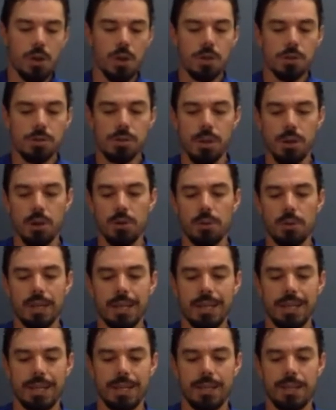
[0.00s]
So
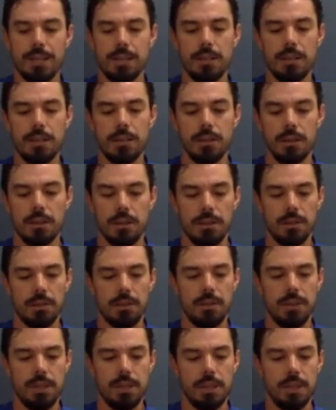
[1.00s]
in
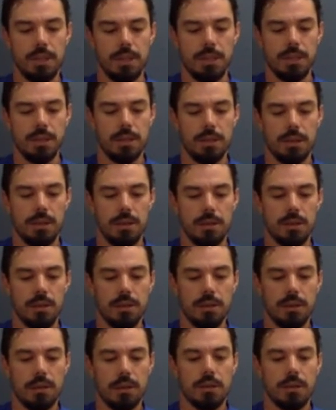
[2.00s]
the
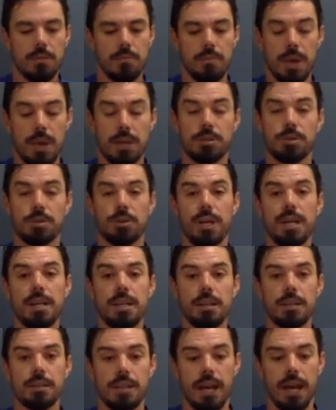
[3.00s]

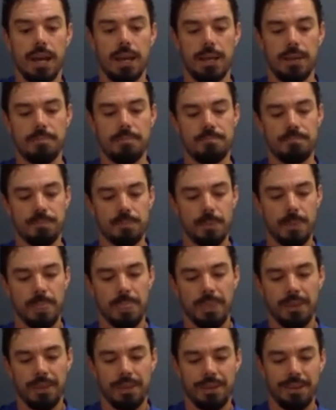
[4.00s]
Mediterranean diet,
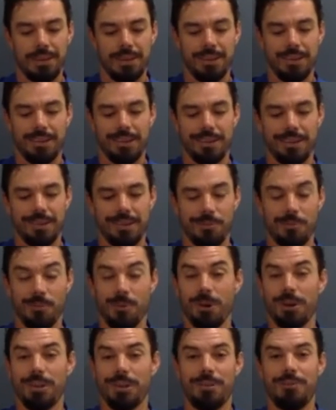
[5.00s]

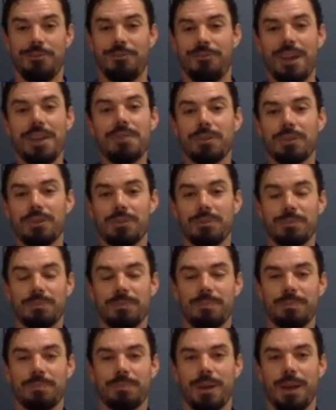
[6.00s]
one of the favorite
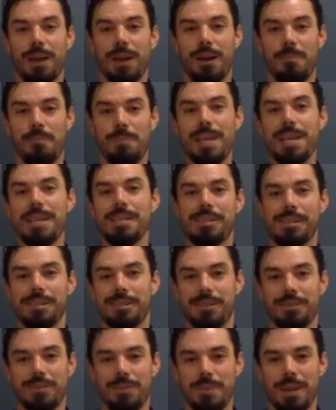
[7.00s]
pieces
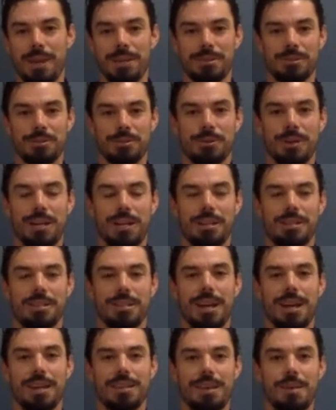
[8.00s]
of the Mediterranean
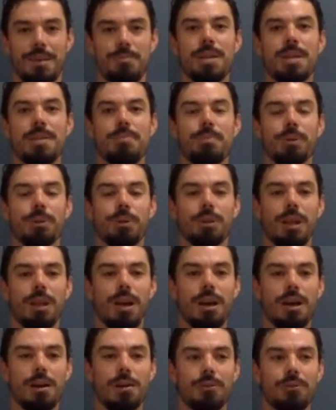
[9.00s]
diet that people
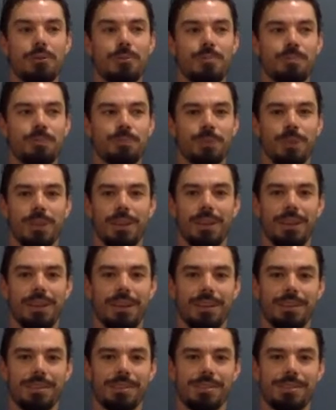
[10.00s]
love
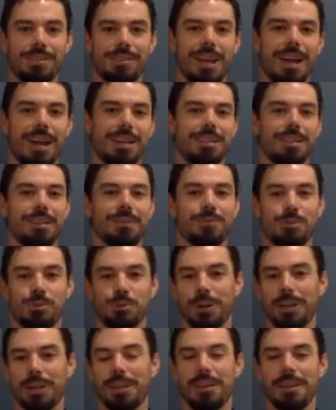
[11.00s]
is the idea of
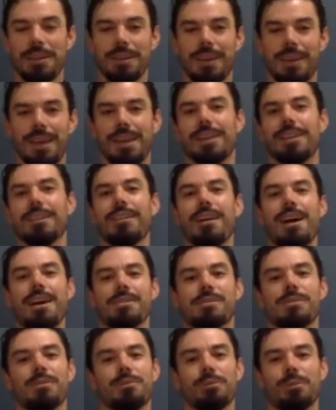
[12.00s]
drinking a
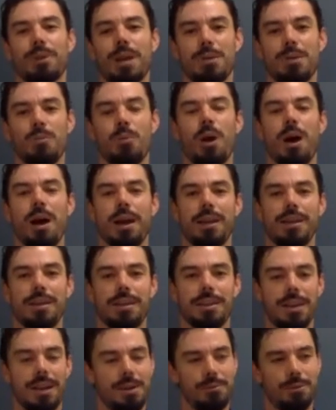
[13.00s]
glass of red wine
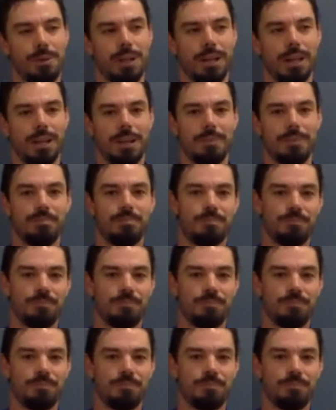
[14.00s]
every night.